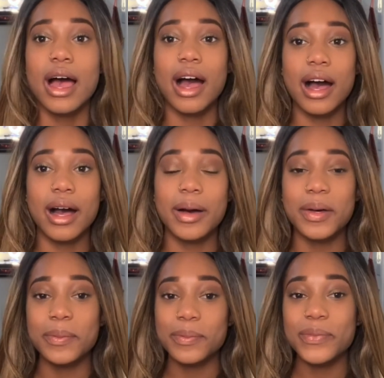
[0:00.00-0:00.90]

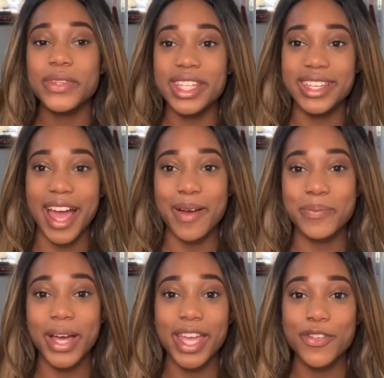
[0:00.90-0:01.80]
Um, yeah.
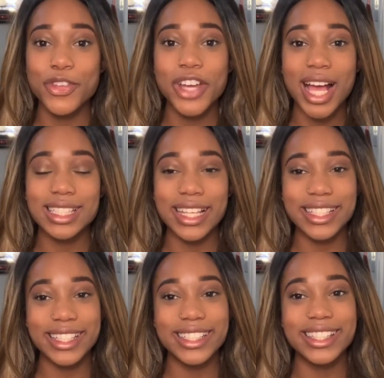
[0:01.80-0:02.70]
But if you guys liked
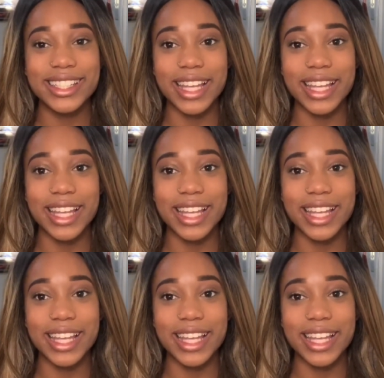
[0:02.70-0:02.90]
it, it's